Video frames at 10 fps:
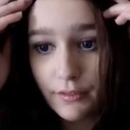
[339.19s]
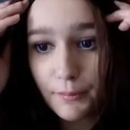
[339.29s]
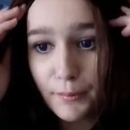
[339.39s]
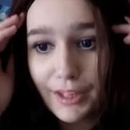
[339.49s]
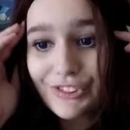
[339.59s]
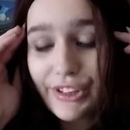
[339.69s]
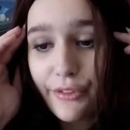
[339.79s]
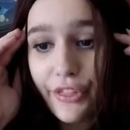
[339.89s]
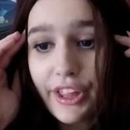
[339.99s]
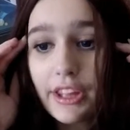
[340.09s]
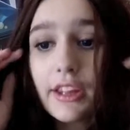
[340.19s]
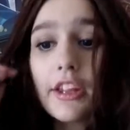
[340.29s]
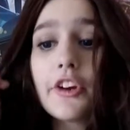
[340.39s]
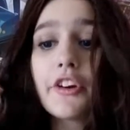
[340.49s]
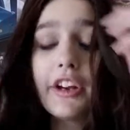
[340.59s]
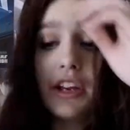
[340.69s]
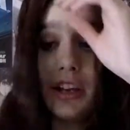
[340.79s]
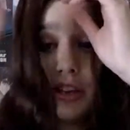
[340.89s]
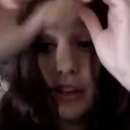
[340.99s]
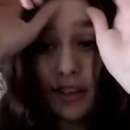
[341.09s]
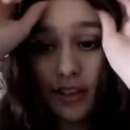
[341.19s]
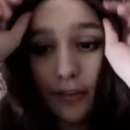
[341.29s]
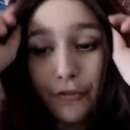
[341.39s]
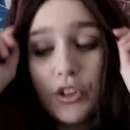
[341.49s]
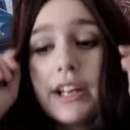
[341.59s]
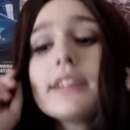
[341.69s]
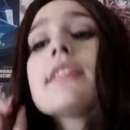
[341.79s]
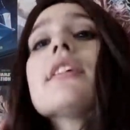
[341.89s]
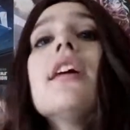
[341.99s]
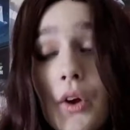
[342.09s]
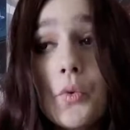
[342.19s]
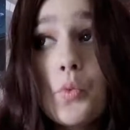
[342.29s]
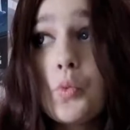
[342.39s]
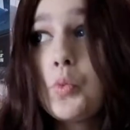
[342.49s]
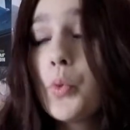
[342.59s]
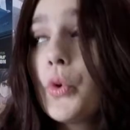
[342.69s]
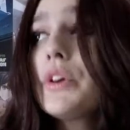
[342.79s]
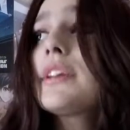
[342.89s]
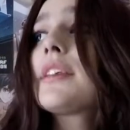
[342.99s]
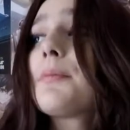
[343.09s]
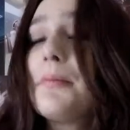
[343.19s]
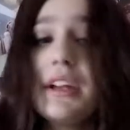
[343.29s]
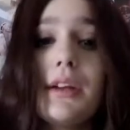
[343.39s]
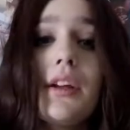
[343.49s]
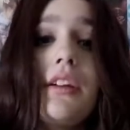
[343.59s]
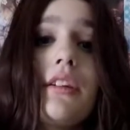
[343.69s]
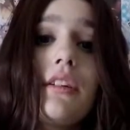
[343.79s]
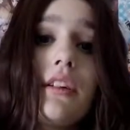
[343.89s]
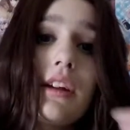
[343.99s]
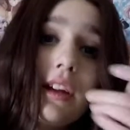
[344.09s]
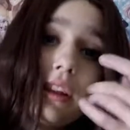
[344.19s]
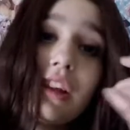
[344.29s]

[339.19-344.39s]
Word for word: missing thing here in the front would be uh,